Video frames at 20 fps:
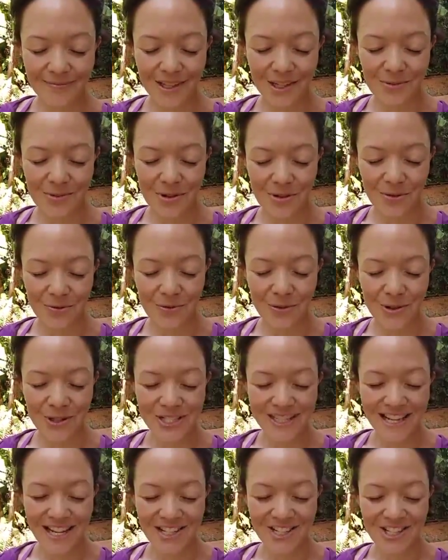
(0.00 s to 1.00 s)
And with your full
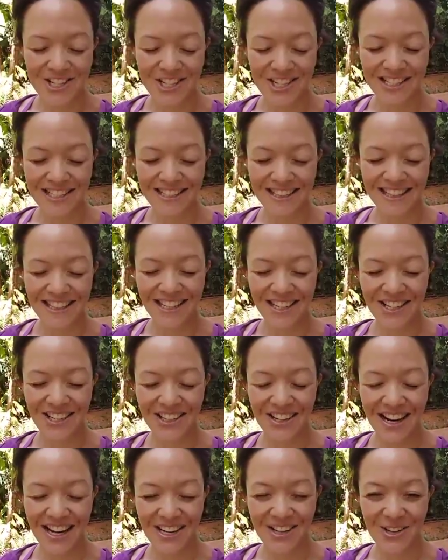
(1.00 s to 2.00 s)
attention
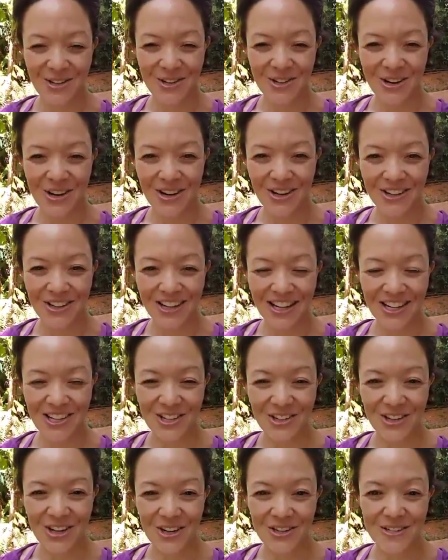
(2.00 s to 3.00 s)
there at your
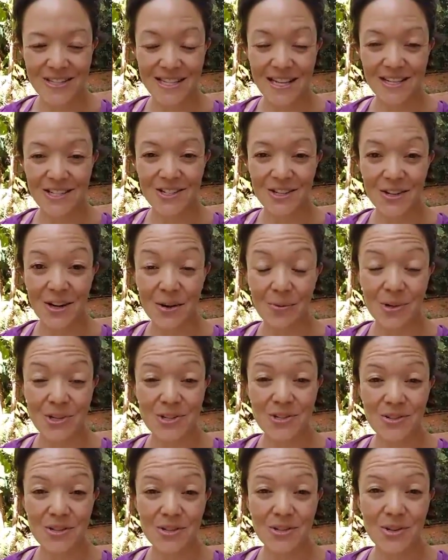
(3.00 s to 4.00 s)
heart center, I
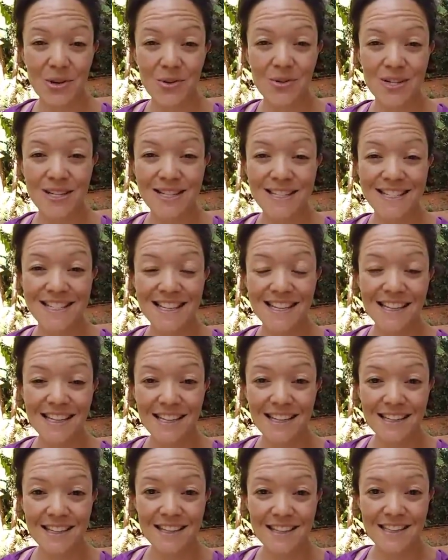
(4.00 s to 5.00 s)
want you to notice
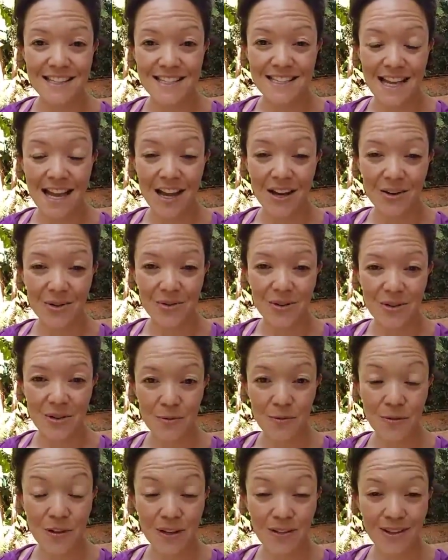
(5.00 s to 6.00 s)
the sound, the
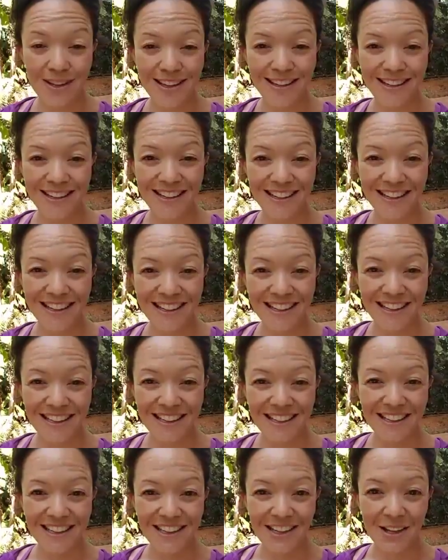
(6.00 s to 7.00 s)
feeling
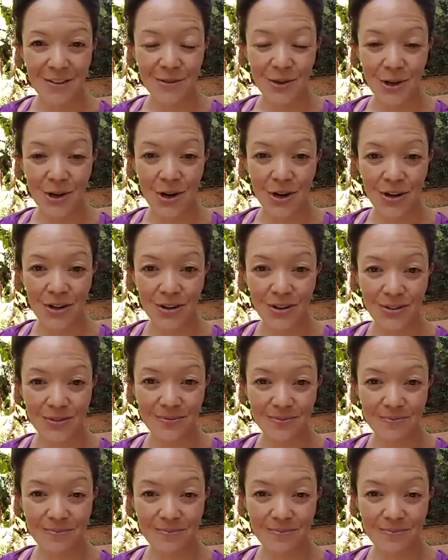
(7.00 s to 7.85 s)
of your heart.